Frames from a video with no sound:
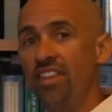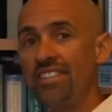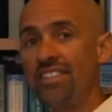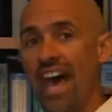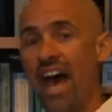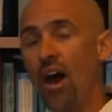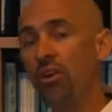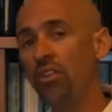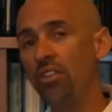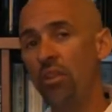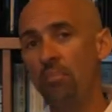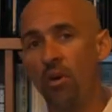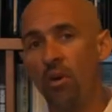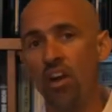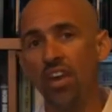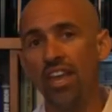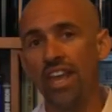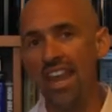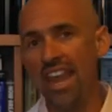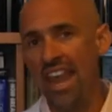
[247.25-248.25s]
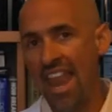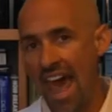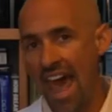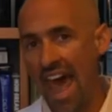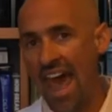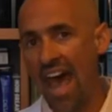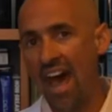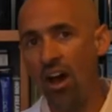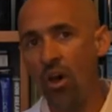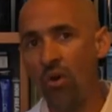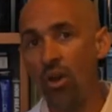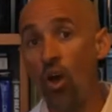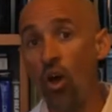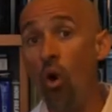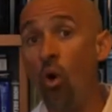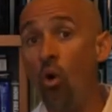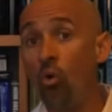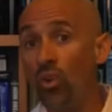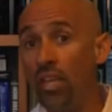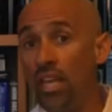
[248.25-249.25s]
that's out on the market now,
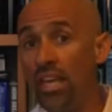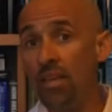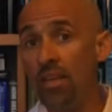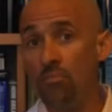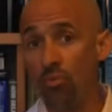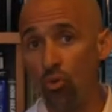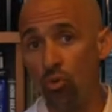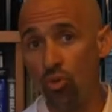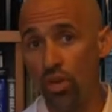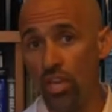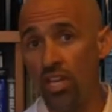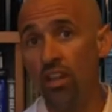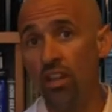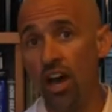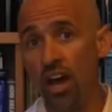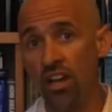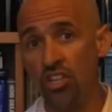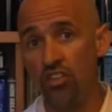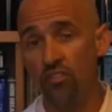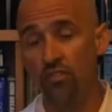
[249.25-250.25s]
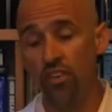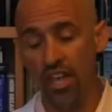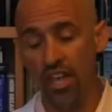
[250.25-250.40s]
only in pre-launch